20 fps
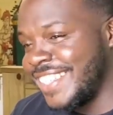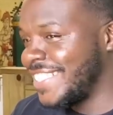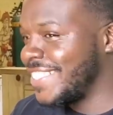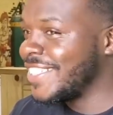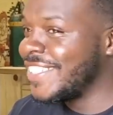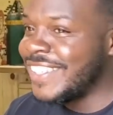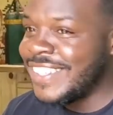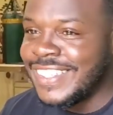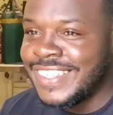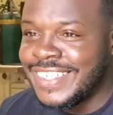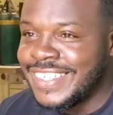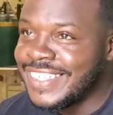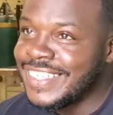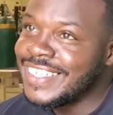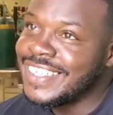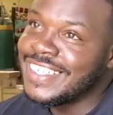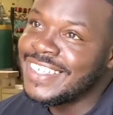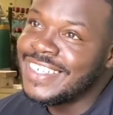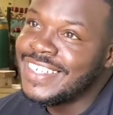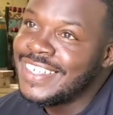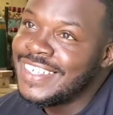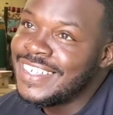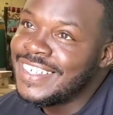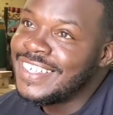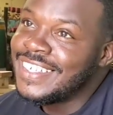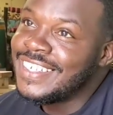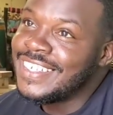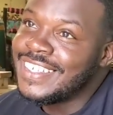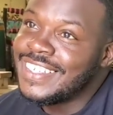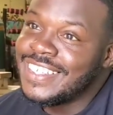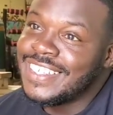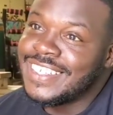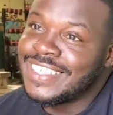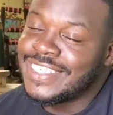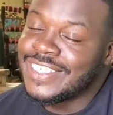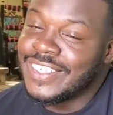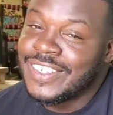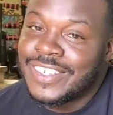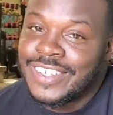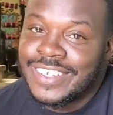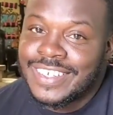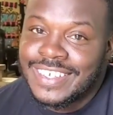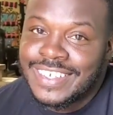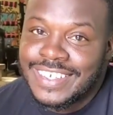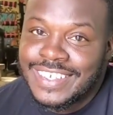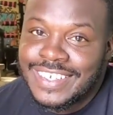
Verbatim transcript: That's all. That's all. What